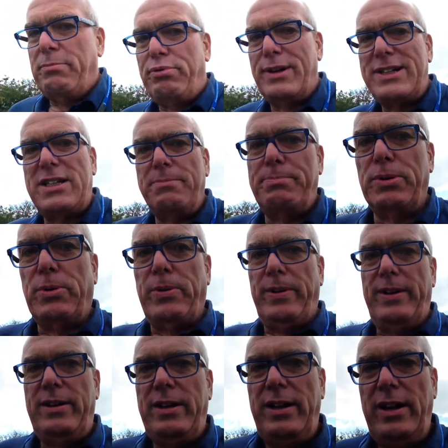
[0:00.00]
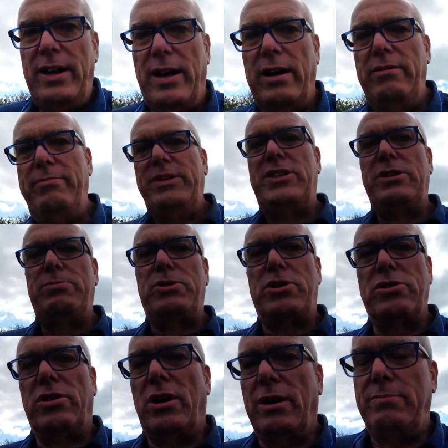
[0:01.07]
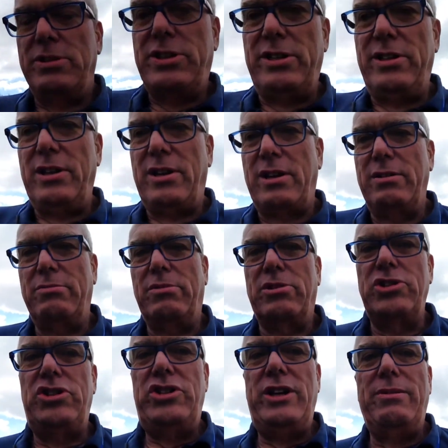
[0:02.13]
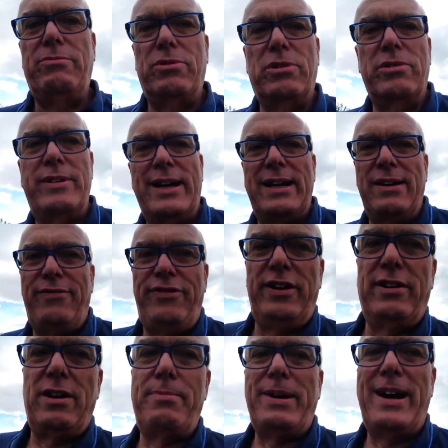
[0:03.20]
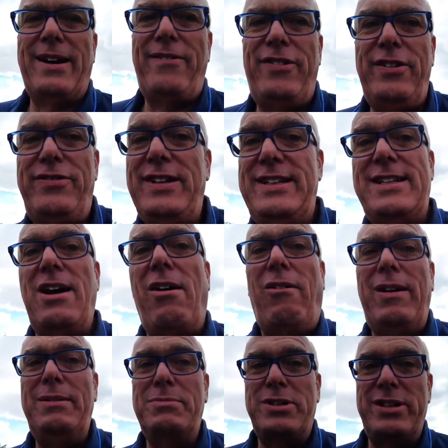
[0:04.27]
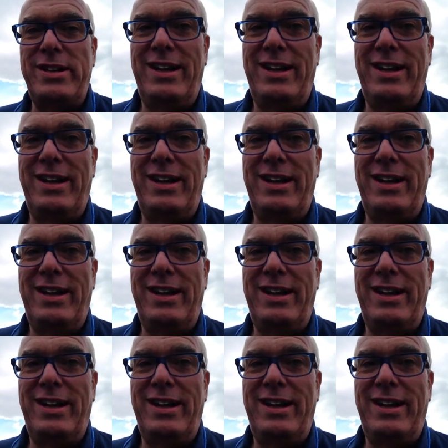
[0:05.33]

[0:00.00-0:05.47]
press the button, you know, my subscribers, and they can watch Jim walk around the field about 50 times,